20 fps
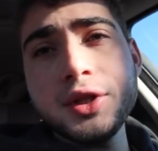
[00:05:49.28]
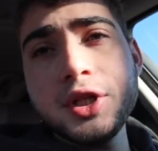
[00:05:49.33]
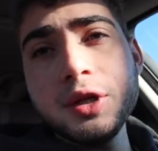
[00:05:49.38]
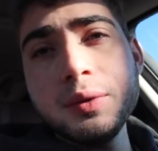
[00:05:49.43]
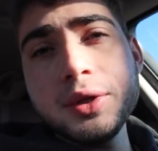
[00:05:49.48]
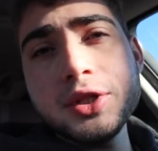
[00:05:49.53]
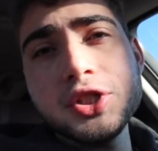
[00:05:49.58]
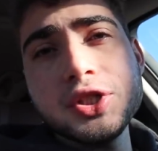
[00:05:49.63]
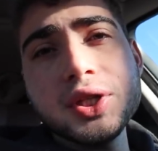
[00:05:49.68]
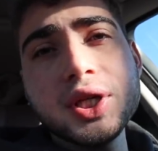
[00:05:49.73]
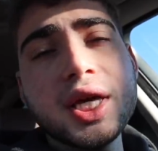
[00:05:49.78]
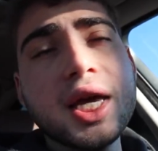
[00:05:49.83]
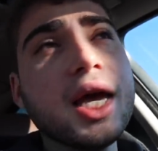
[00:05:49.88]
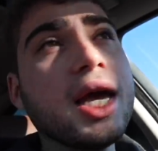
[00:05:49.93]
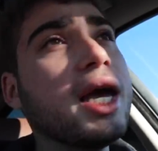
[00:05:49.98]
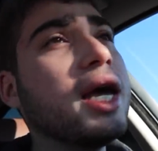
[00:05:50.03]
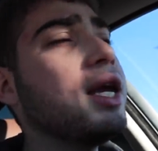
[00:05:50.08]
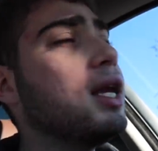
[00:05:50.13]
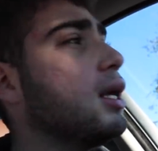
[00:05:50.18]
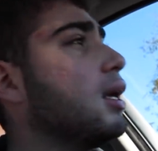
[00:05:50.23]
you do what you
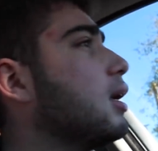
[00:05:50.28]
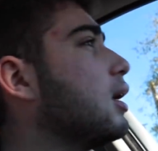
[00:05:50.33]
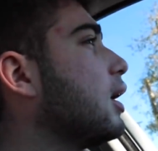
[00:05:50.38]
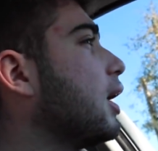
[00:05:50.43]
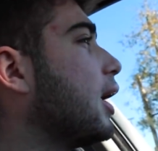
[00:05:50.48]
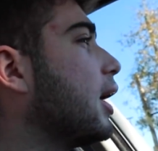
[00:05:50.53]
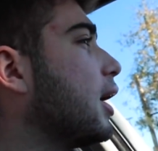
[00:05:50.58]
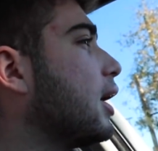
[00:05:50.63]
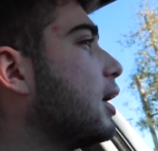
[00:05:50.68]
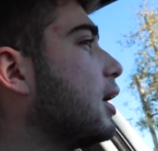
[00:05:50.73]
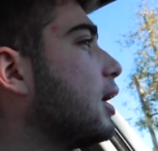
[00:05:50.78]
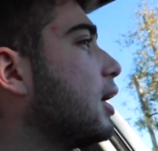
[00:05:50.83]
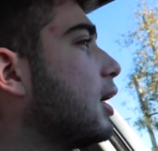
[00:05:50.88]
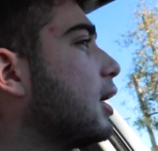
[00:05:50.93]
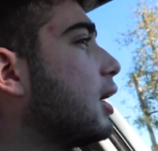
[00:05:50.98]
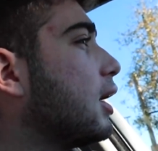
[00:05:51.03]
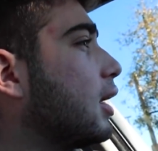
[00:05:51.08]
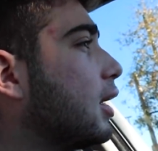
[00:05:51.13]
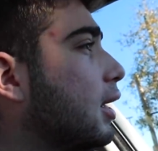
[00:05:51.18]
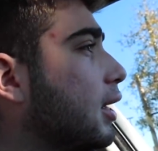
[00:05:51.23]
can, and
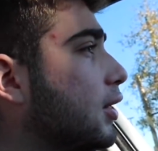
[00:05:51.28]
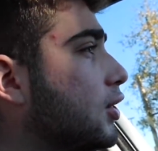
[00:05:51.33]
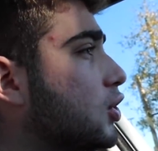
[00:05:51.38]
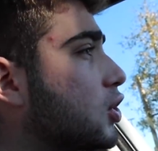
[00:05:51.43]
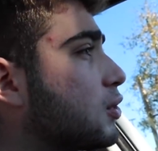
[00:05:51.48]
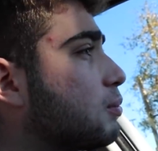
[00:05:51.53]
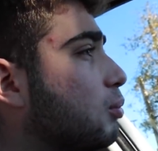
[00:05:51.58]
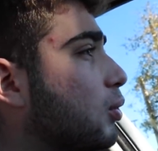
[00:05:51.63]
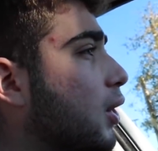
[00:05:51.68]
uh, you just